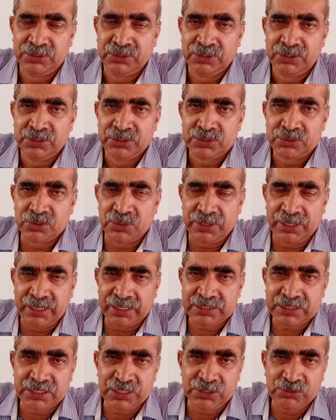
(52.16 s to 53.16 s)
So
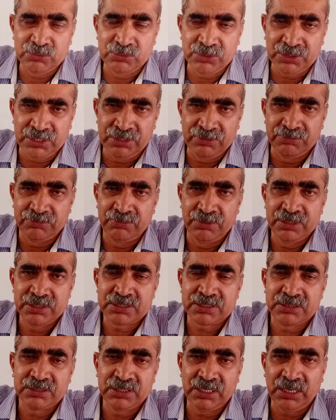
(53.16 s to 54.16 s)
executive
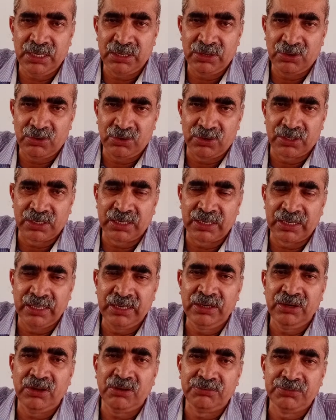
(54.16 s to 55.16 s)
means the organ
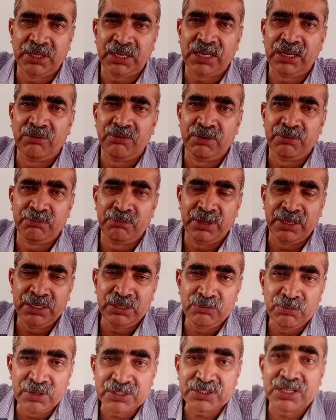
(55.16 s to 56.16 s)
of the
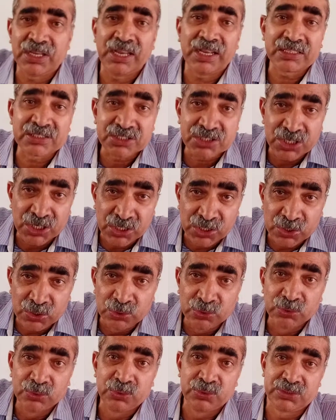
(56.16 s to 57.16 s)
government which
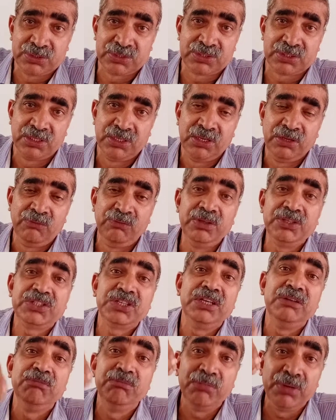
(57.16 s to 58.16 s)
executes, which
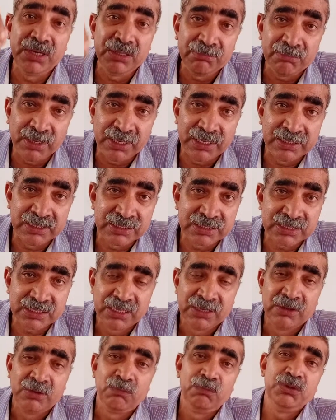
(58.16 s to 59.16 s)
implements,
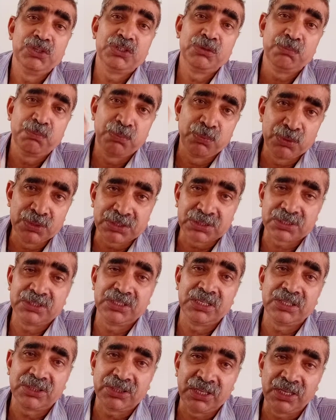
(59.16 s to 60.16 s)
which puts
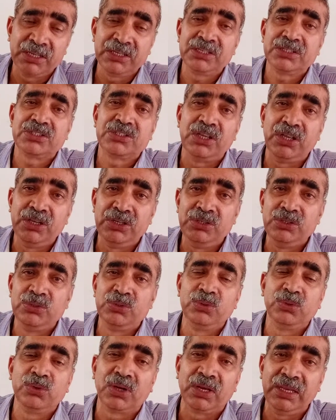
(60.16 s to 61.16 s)
the things
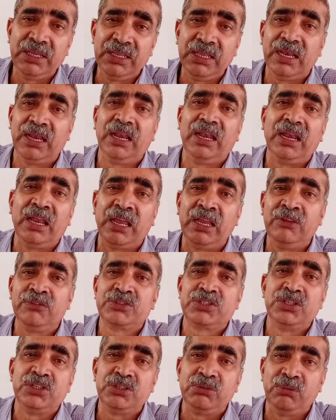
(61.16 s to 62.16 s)
into real life
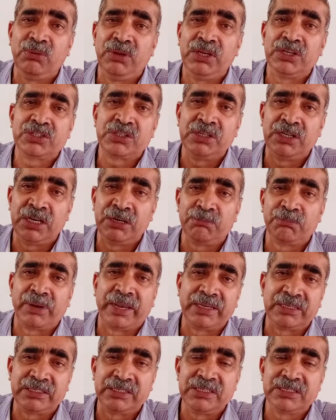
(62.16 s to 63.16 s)
situation and
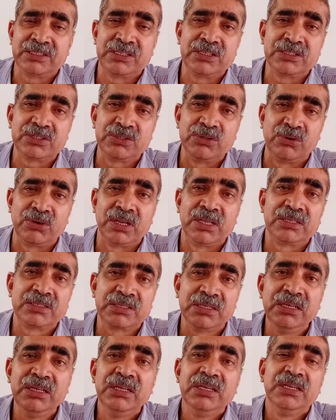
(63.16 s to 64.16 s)
practice is known as
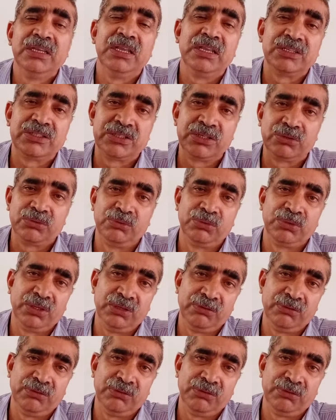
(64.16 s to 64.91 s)
a executive.